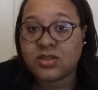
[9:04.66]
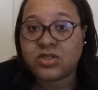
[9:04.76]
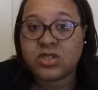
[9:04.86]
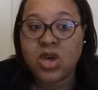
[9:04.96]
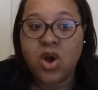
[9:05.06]

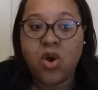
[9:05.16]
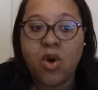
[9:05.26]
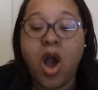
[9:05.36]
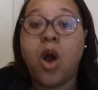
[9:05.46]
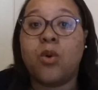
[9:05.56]
And
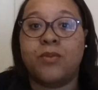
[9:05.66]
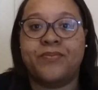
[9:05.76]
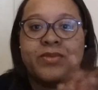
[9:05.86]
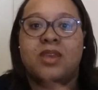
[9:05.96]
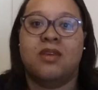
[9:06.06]
so,
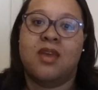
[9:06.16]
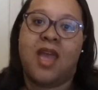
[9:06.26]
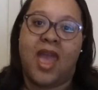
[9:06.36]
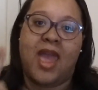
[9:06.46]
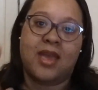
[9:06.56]

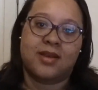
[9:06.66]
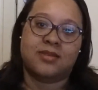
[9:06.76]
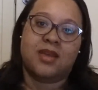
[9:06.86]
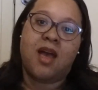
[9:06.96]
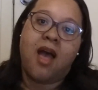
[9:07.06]

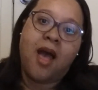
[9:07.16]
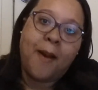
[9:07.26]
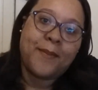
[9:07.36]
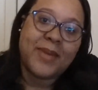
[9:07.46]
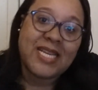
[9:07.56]
and
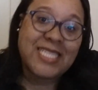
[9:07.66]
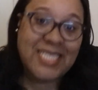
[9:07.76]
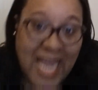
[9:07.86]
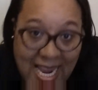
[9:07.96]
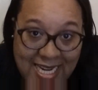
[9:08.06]
my
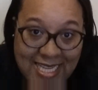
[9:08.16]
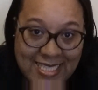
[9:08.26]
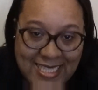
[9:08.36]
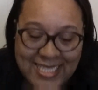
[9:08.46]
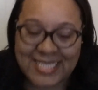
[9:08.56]

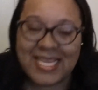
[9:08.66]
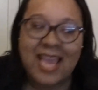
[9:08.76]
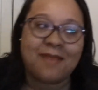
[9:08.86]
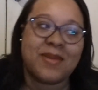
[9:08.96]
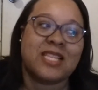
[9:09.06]
SHINee CDs
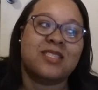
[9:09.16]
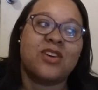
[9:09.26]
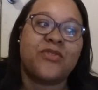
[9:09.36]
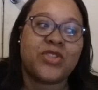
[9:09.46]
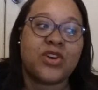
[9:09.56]
came in.
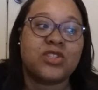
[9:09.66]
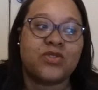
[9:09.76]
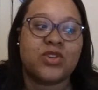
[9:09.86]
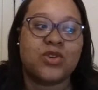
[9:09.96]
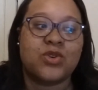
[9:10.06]
So for those
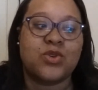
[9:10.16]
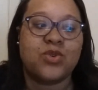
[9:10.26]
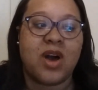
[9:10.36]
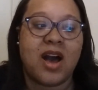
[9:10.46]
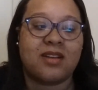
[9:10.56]
of you
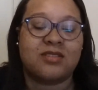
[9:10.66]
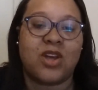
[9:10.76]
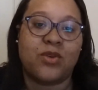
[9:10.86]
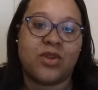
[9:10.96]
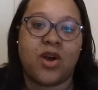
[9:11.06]
who
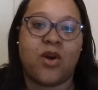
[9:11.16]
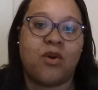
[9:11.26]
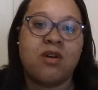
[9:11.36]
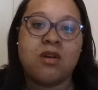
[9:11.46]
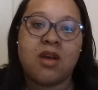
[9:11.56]
don't
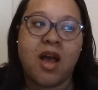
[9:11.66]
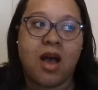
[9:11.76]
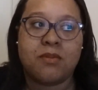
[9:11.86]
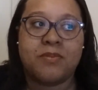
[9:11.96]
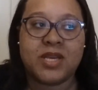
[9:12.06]
know,
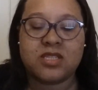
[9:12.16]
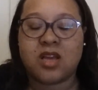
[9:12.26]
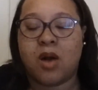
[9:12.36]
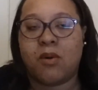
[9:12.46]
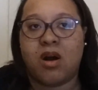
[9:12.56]
I'm a big
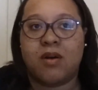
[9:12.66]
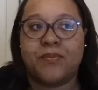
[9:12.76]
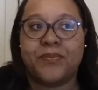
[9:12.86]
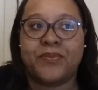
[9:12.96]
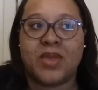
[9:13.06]

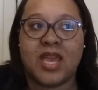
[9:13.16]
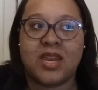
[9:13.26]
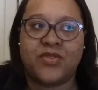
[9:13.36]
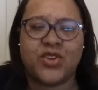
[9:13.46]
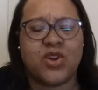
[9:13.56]
Shawwal.
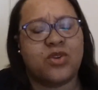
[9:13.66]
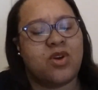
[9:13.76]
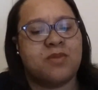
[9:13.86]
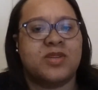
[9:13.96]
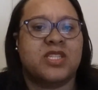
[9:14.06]
And if you don't
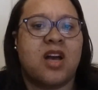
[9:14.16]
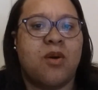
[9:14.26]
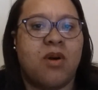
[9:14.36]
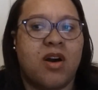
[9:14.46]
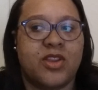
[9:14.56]
know I'm a
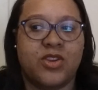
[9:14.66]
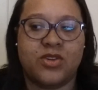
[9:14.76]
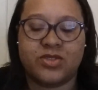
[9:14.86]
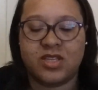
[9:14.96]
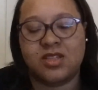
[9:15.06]
Shawwal and you
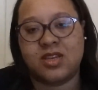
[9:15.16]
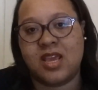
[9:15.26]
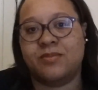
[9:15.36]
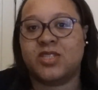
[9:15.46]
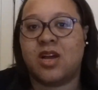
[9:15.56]
don't see the
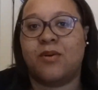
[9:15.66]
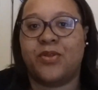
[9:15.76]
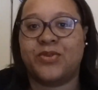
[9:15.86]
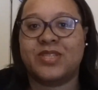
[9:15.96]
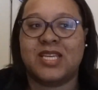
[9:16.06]
name
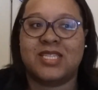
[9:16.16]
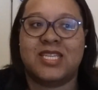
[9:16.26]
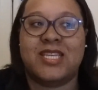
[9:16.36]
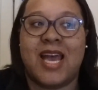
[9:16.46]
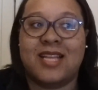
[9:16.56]

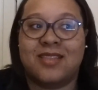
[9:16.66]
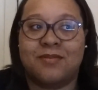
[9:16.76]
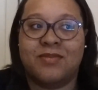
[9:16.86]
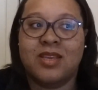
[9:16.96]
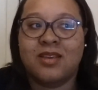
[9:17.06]
Shawwal360 chats,
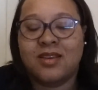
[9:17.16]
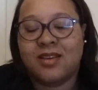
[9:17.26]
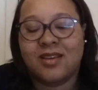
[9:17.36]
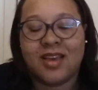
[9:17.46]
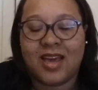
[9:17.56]

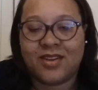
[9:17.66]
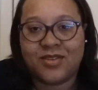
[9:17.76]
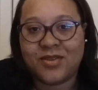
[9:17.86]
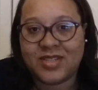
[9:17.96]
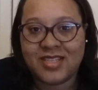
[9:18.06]
I
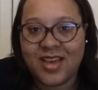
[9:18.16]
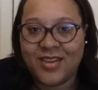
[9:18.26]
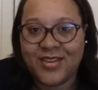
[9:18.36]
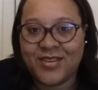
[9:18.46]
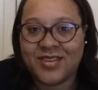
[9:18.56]
don't know what to
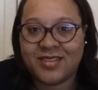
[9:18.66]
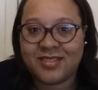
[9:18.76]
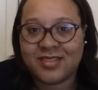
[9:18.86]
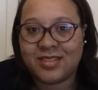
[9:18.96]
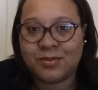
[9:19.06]
tell you.
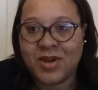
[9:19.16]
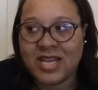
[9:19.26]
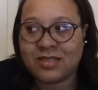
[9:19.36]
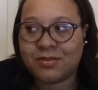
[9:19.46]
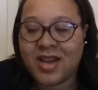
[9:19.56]

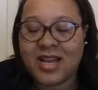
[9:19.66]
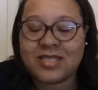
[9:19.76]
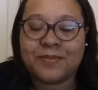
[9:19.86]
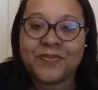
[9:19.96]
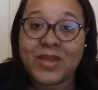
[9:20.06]
Surprise,
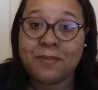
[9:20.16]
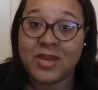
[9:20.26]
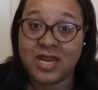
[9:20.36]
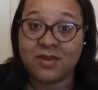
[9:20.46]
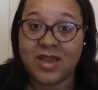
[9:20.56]
surprise.
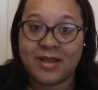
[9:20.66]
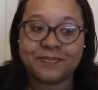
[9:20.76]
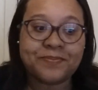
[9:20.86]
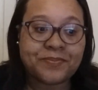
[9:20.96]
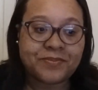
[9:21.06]
But
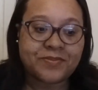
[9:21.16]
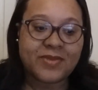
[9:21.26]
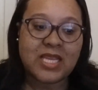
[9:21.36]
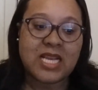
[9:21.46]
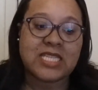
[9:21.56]
anyway,
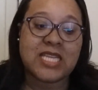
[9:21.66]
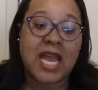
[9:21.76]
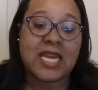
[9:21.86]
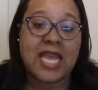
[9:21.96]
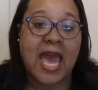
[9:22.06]

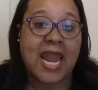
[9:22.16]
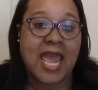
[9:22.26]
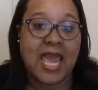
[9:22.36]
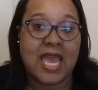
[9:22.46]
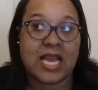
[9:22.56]
SHINee had
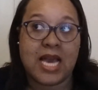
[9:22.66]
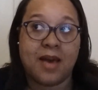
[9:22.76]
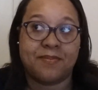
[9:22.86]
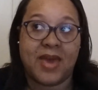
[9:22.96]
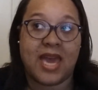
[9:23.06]
a
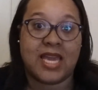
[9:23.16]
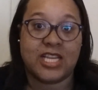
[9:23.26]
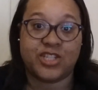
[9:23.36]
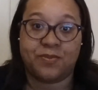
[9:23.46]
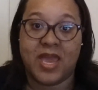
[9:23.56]
comeback
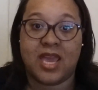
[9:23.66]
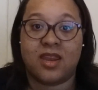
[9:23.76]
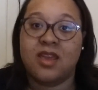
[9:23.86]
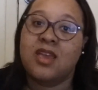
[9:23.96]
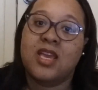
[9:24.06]
in
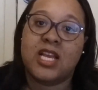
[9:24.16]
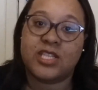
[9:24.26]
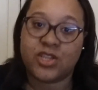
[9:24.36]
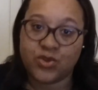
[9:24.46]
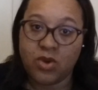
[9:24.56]
Japan.
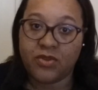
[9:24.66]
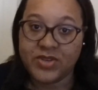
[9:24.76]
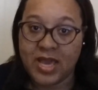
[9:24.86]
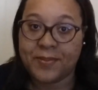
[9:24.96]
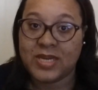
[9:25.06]
It's their
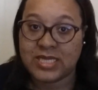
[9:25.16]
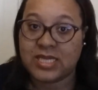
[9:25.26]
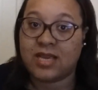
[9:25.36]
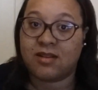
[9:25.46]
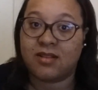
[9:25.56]
12th Japanese
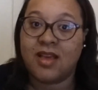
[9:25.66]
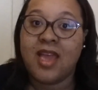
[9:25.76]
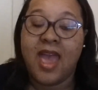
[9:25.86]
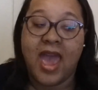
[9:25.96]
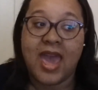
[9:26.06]
single,
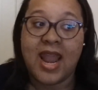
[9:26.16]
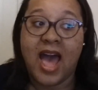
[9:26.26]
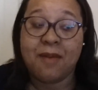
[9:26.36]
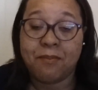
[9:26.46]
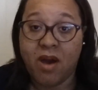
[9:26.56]
and
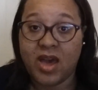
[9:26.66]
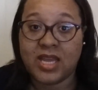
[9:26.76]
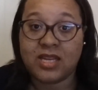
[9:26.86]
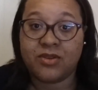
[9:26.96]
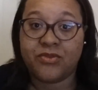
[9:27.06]
I bought
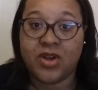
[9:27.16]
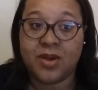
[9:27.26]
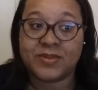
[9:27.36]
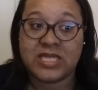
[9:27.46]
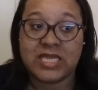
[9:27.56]
it
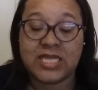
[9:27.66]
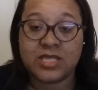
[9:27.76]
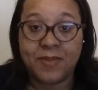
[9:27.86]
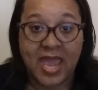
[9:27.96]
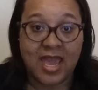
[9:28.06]
from CD
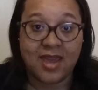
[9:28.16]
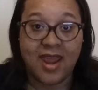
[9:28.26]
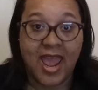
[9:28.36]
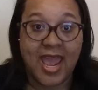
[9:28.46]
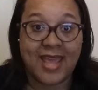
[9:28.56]

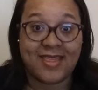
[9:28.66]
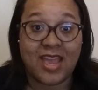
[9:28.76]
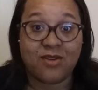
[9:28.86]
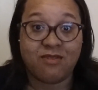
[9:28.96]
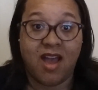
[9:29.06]
Japan, and
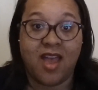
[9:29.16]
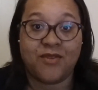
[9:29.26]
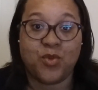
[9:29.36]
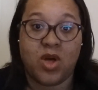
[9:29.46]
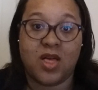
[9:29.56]
they
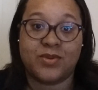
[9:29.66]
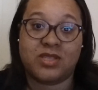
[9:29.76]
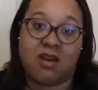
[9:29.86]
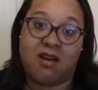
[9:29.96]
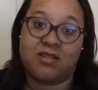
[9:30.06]
arrived while I
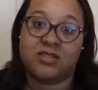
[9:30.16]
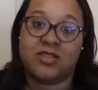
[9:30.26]
was gone.